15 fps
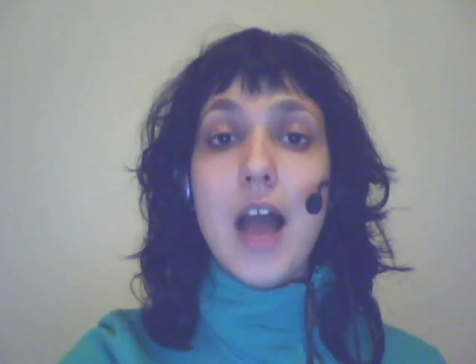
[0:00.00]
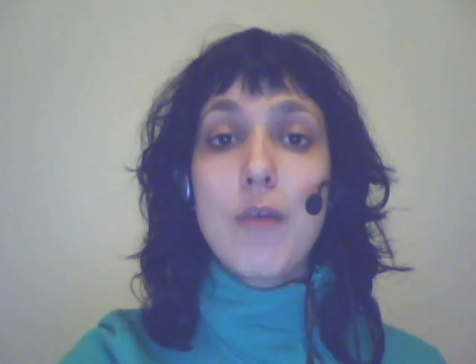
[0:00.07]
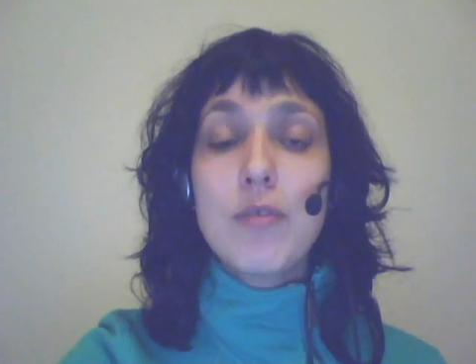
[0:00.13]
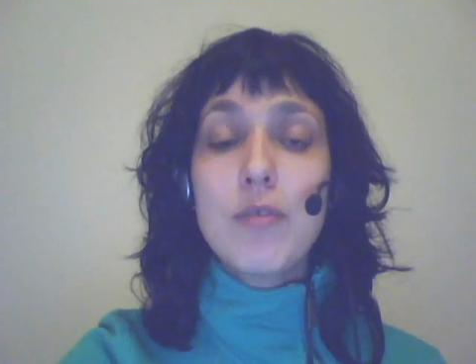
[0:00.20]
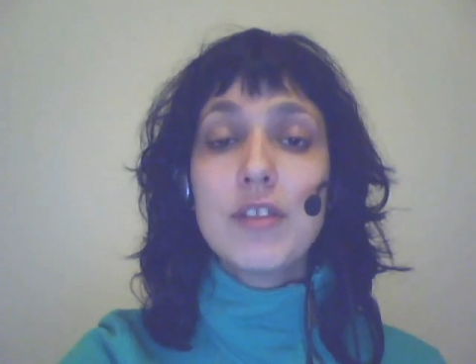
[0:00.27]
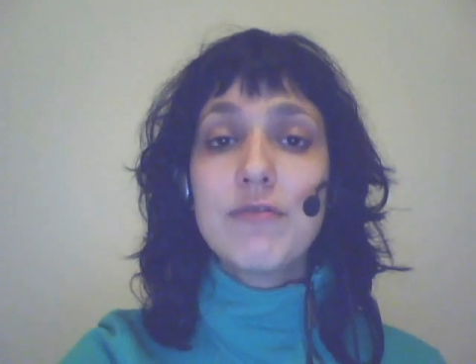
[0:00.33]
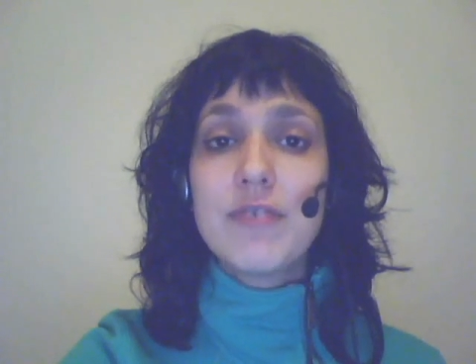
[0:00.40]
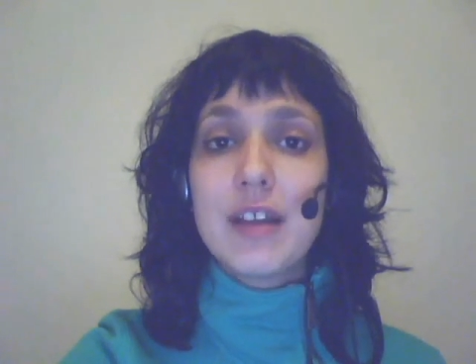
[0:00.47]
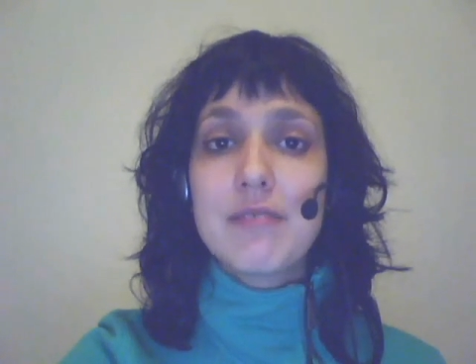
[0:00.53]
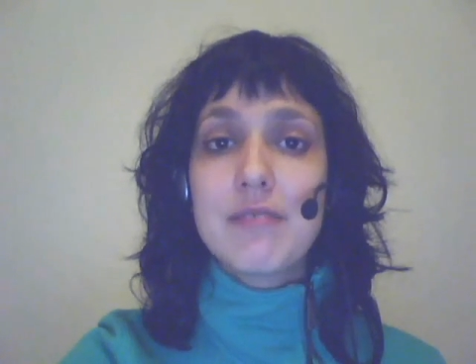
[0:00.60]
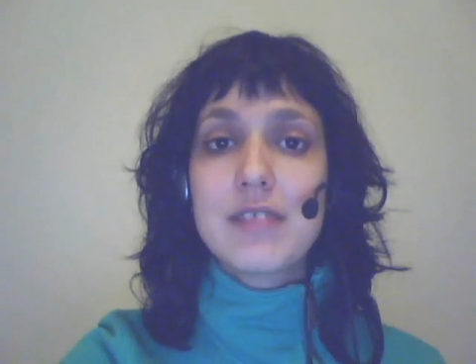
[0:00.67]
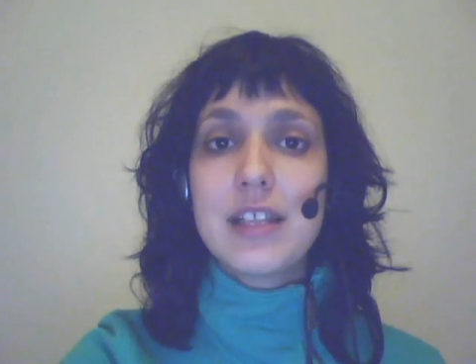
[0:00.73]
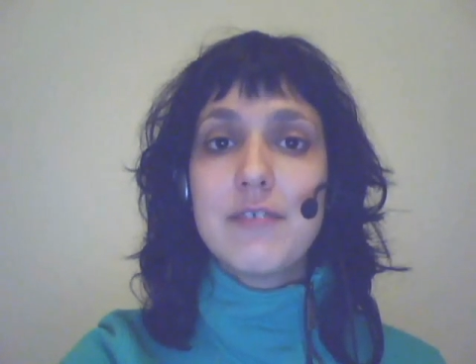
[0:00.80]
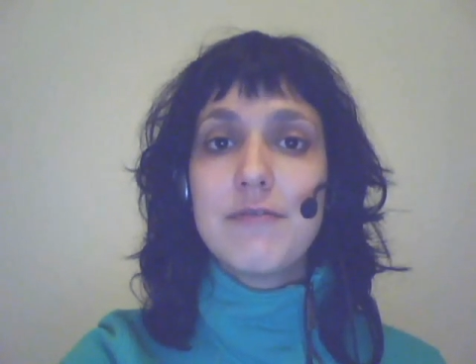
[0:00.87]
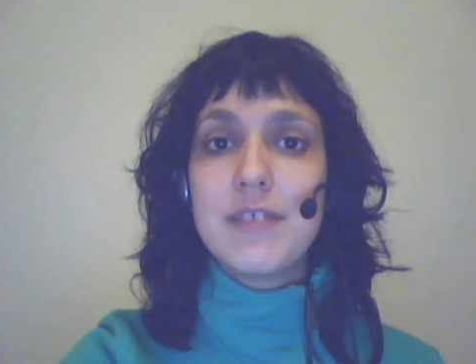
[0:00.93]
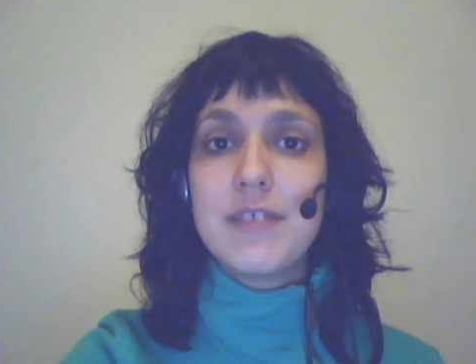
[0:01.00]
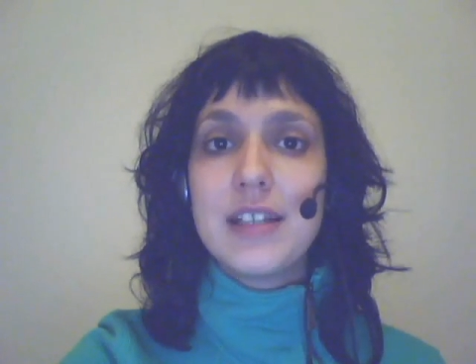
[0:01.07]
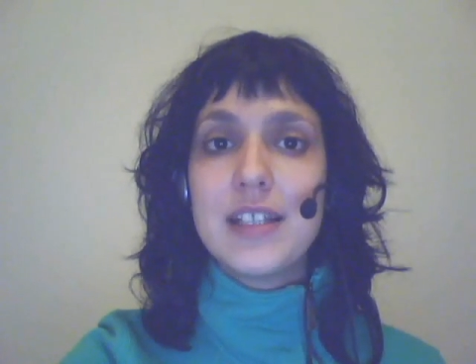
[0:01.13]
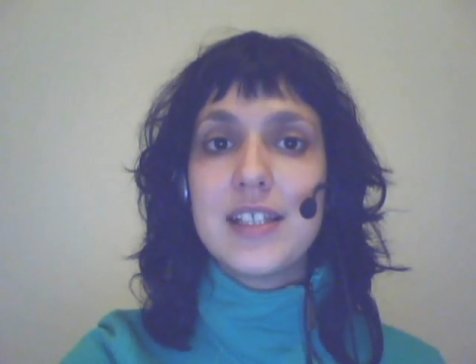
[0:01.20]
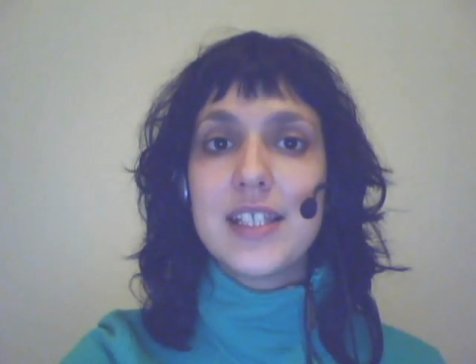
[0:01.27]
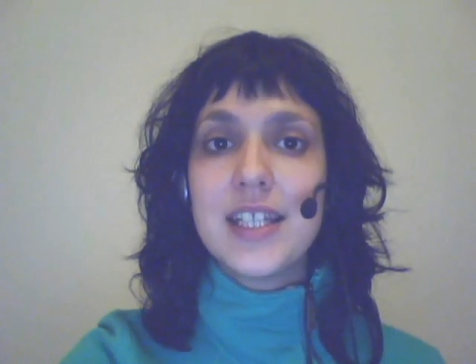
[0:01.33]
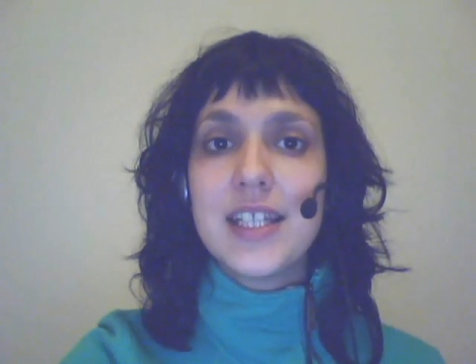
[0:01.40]
And with verbs they
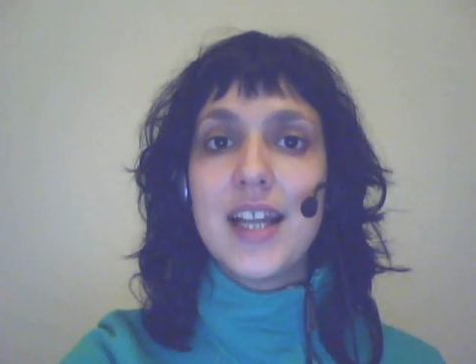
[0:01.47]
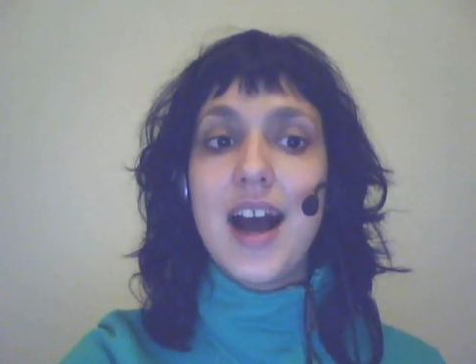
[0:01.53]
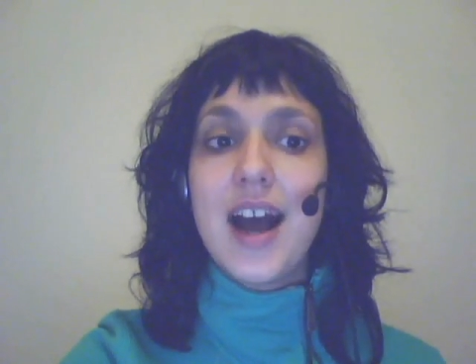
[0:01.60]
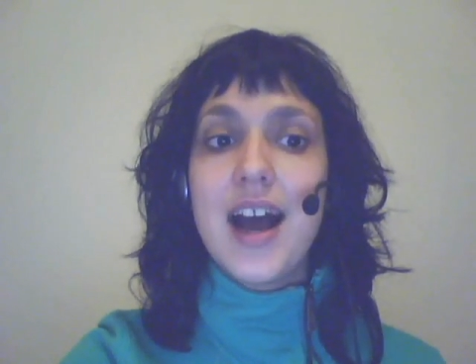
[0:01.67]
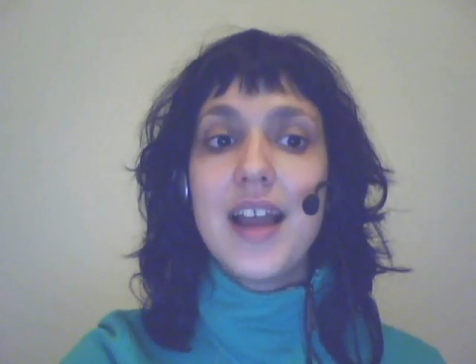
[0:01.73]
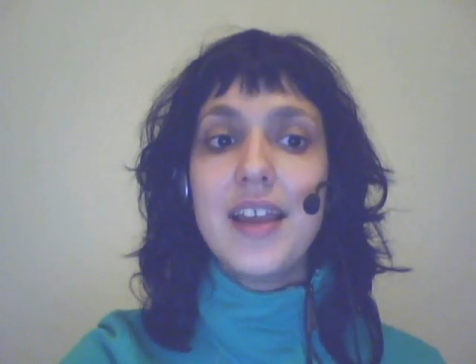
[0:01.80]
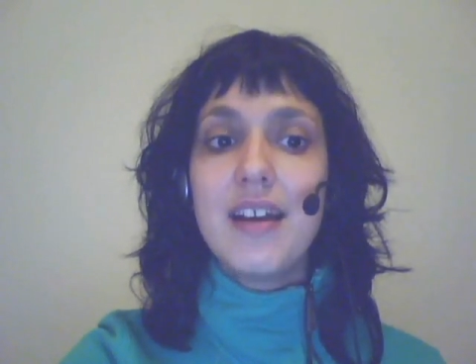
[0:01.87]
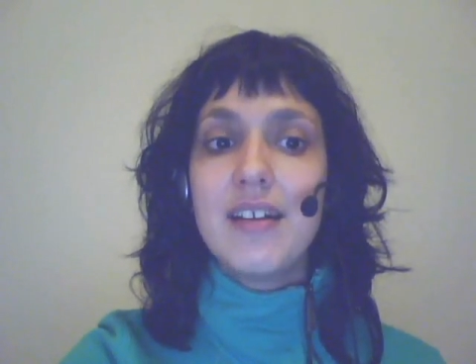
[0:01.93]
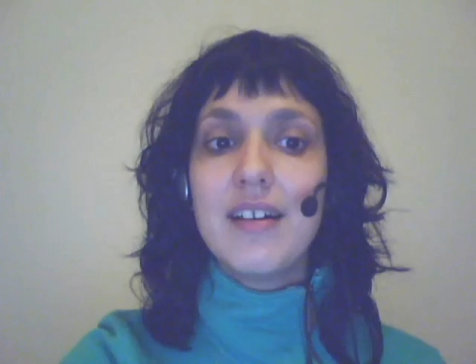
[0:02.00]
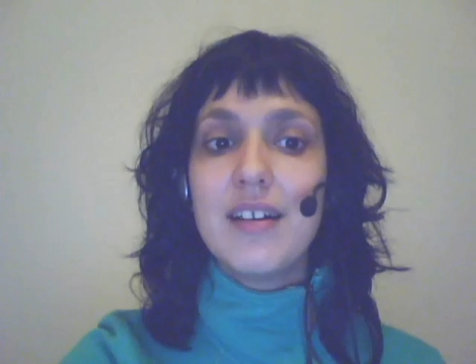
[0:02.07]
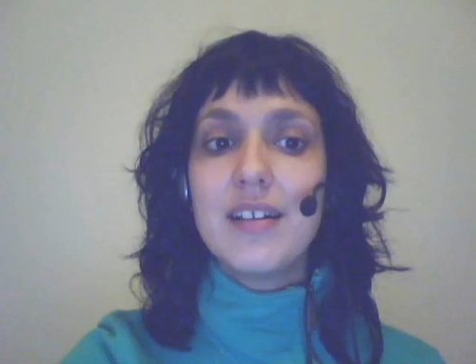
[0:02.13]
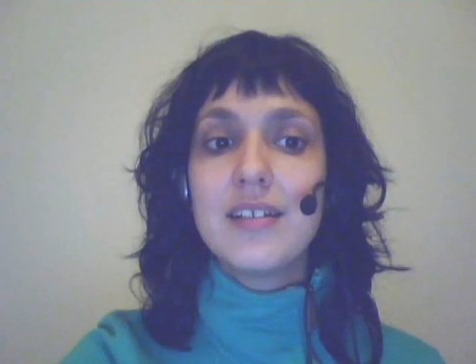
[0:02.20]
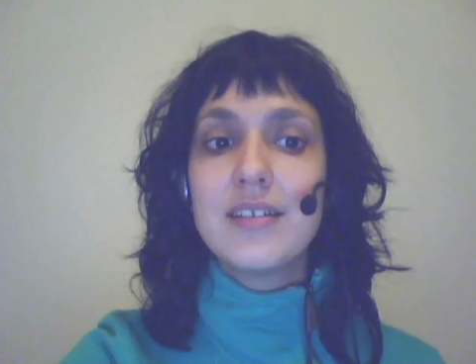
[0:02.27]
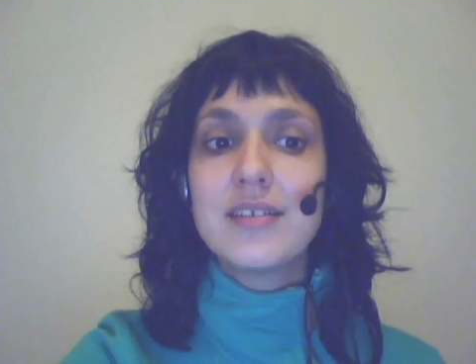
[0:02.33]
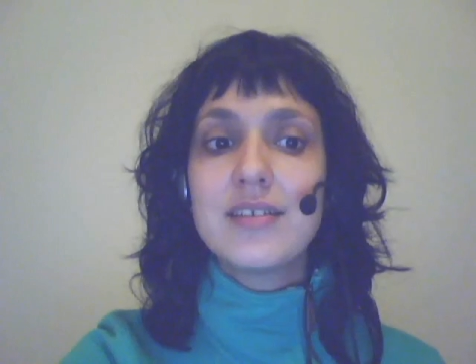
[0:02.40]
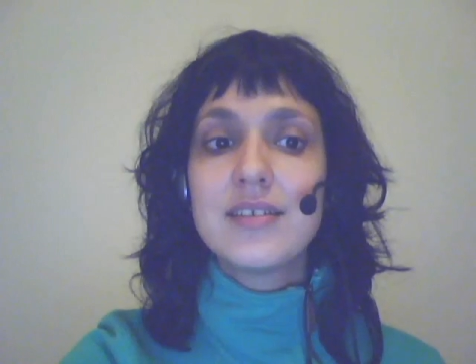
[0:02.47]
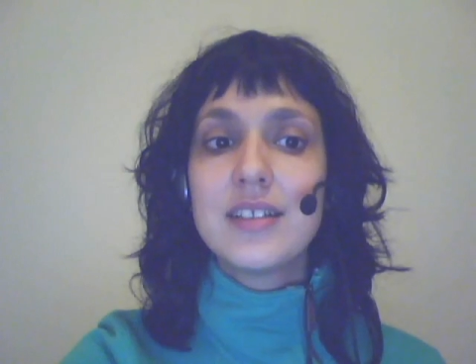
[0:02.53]
finish in IR,